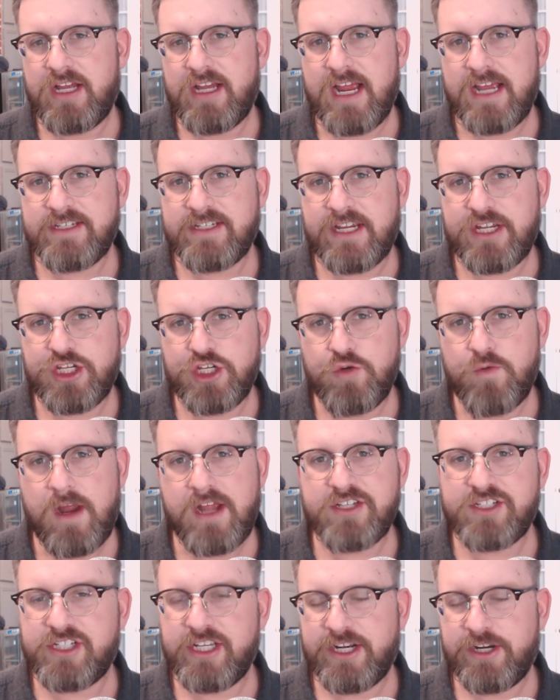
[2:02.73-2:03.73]
a
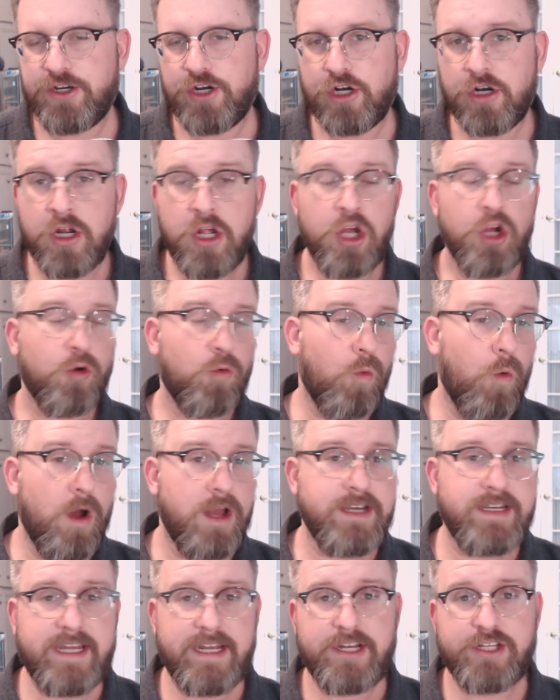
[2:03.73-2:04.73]
U.S. senator.
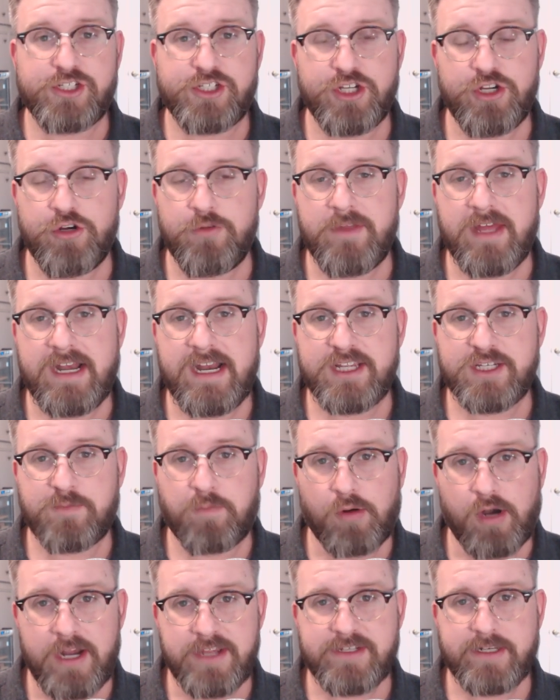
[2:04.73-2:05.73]
One can assume that as
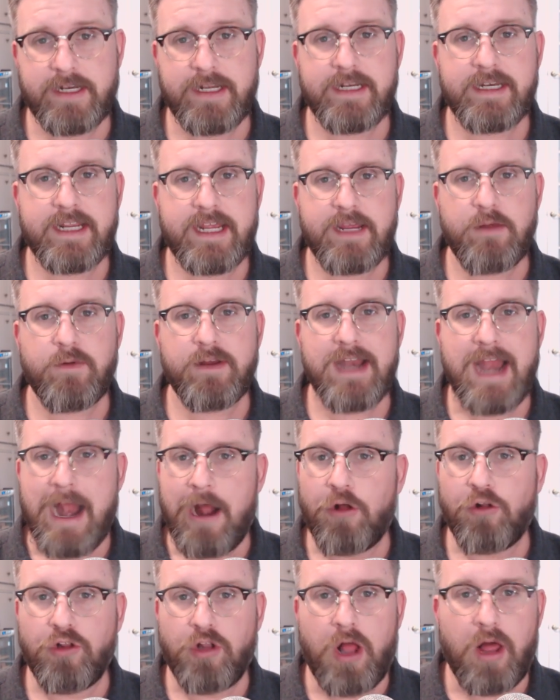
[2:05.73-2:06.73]
president, he would
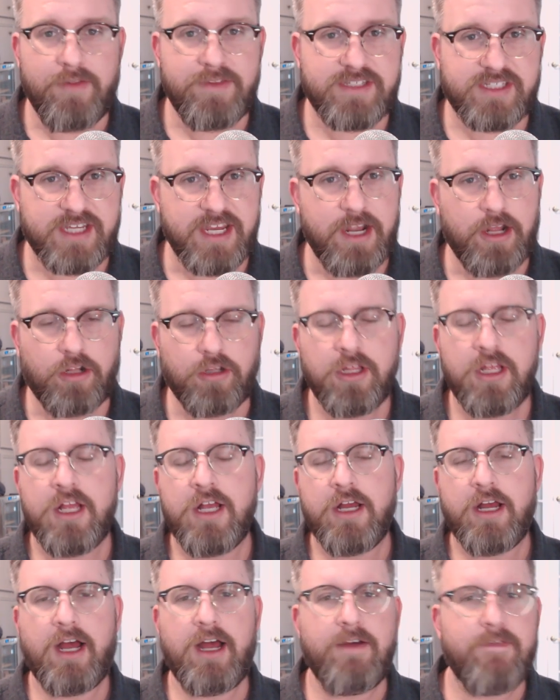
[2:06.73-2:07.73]
outlaw the sale
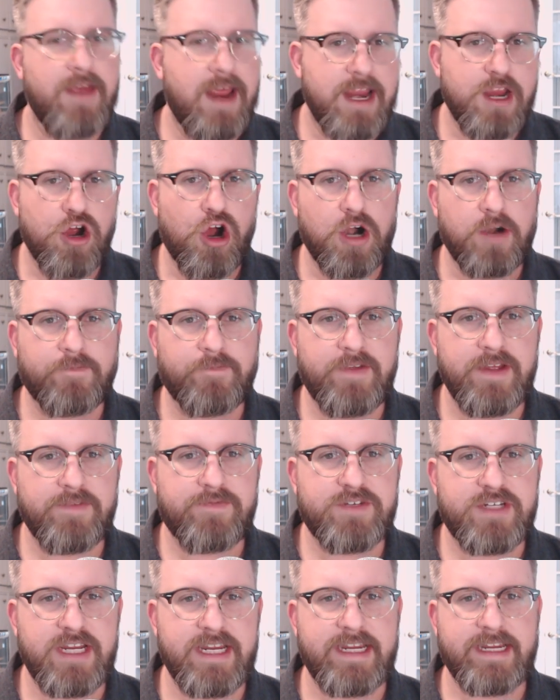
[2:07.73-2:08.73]
of
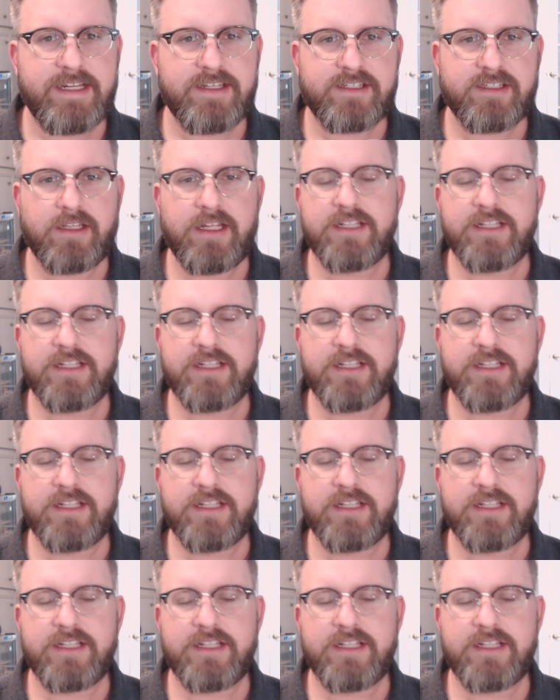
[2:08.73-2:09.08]
AR-15s.